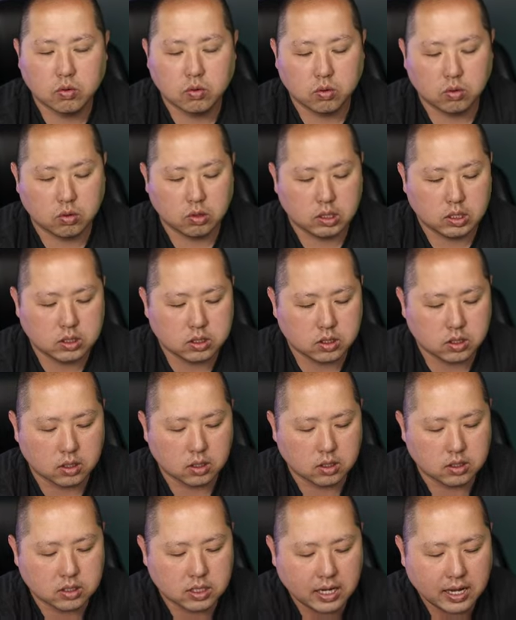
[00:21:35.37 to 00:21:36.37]
Let's
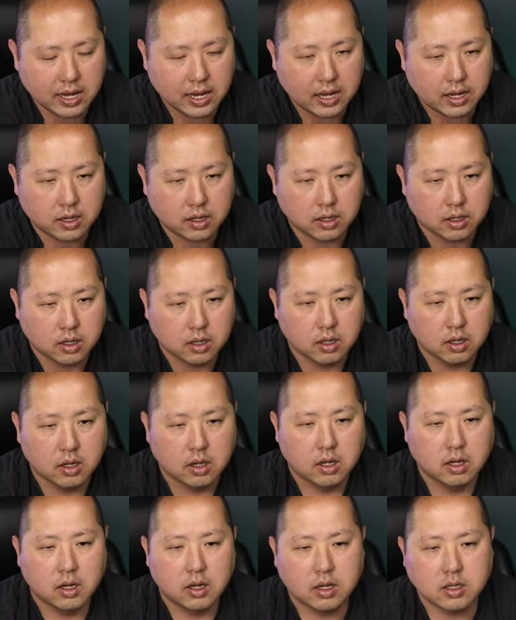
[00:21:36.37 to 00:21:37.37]
add
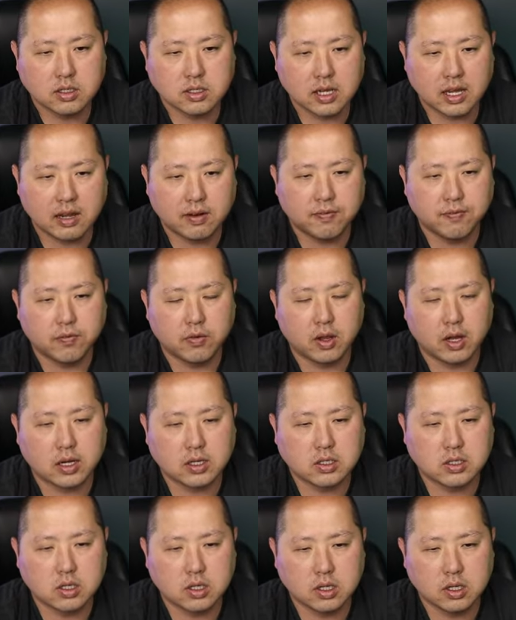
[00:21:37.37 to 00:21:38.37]

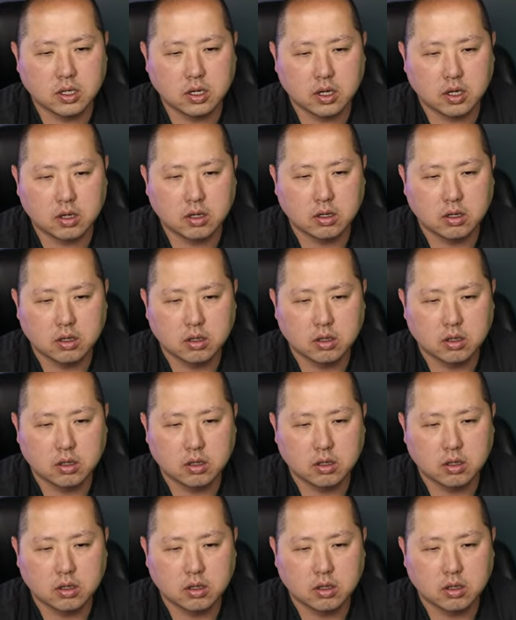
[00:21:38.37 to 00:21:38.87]
Flux in here.